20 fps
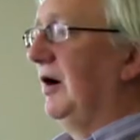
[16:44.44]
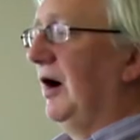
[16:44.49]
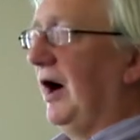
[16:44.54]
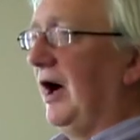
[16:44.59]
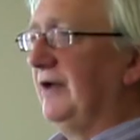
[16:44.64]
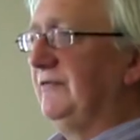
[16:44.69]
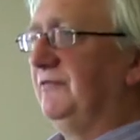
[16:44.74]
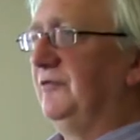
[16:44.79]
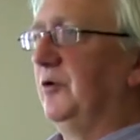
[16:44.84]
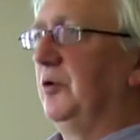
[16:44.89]

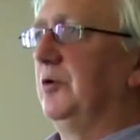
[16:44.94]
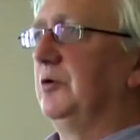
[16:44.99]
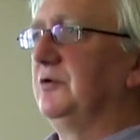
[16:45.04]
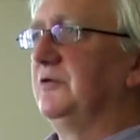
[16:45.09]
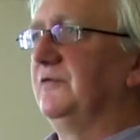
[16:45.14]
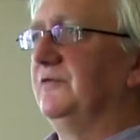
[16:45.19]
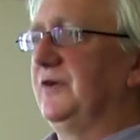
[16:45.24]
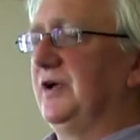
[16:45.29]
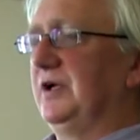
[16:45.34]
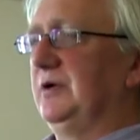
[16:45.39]

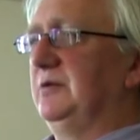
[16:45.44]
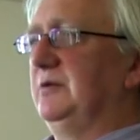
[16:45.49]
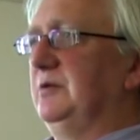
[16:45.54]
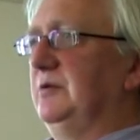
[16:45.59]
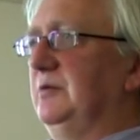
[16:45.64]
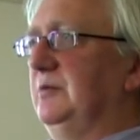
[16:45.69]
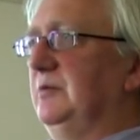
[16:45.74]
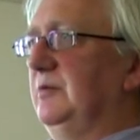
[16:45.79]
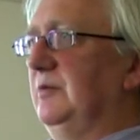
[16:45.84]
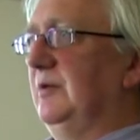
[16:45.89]
thought that,
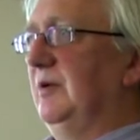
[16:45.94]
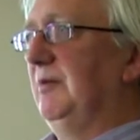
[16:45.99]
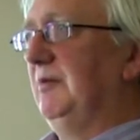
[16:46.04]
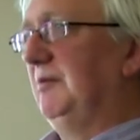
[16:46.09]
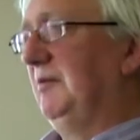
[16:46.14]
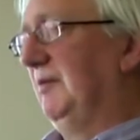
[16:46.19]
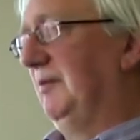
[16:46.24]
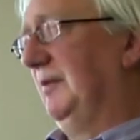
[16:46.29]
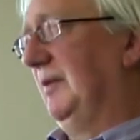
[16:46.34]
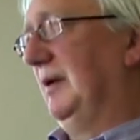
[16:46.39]

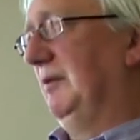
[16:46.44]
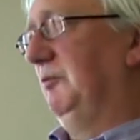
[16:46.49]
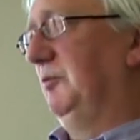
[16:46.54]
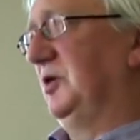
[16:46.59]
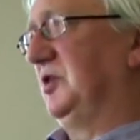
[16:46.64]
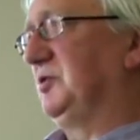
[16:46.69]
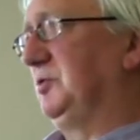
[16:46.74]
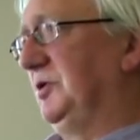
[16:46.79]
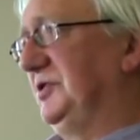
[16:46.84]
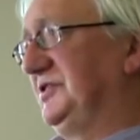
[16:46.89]

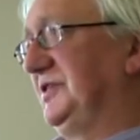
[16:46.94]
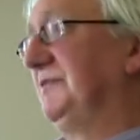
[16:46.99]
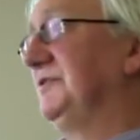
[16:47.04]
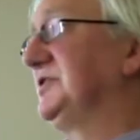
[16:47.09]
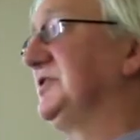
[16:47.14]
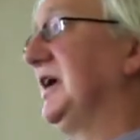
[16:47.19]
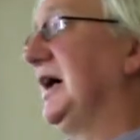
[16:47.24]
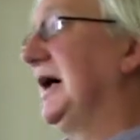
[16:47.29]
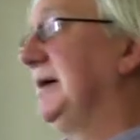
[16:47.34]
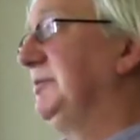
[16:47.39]
which was at
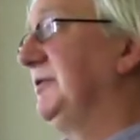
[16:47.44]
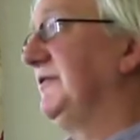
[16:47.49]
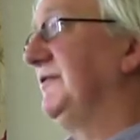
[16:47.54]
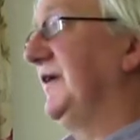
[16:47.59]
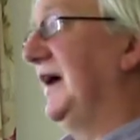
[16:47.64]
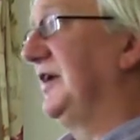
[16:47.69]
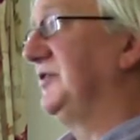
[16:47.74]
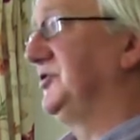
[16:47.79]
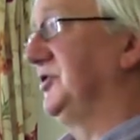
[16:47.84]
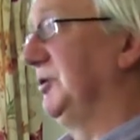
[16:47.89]
the time of
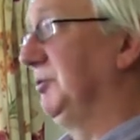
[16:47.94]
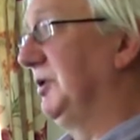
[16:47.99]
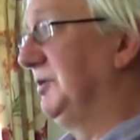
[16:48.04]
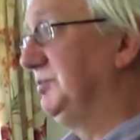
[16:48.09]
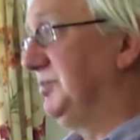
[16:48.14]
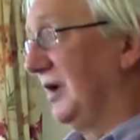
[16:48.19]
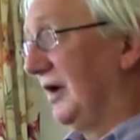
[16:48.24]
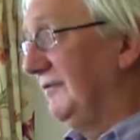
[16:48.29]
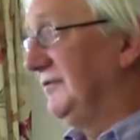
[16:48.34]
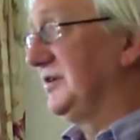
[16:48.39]
Thatcher, when
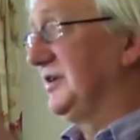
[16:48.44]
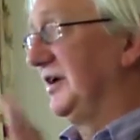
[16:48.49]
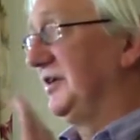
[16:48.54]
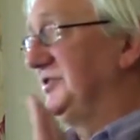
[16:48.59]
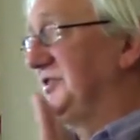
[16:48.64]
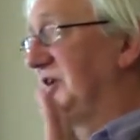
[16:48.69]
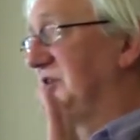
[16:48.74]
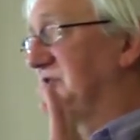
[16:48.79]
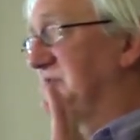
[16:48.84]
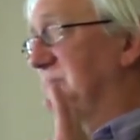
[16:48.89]

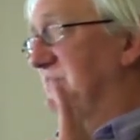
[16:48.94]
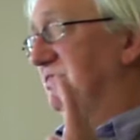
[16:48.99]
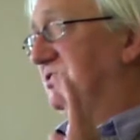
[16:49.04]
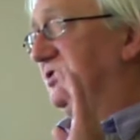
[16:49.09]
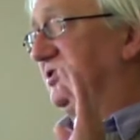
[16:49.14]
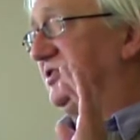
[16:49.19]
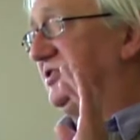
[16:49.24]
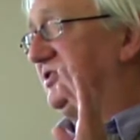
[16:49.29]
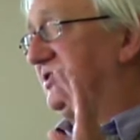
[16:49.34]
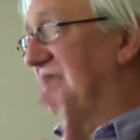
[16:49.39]
privatisation was
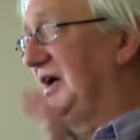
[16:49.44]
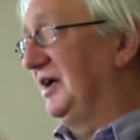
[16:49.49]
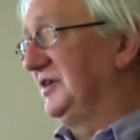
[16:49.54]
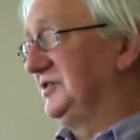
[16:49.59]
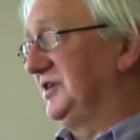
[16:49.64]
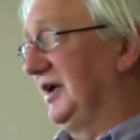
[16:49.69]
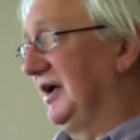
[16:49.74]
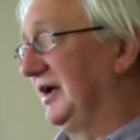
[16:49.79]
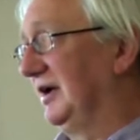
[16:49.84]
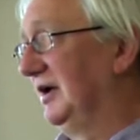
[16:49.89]
just
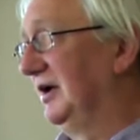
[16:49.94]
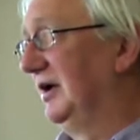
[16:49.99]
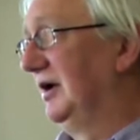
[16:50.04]
starting,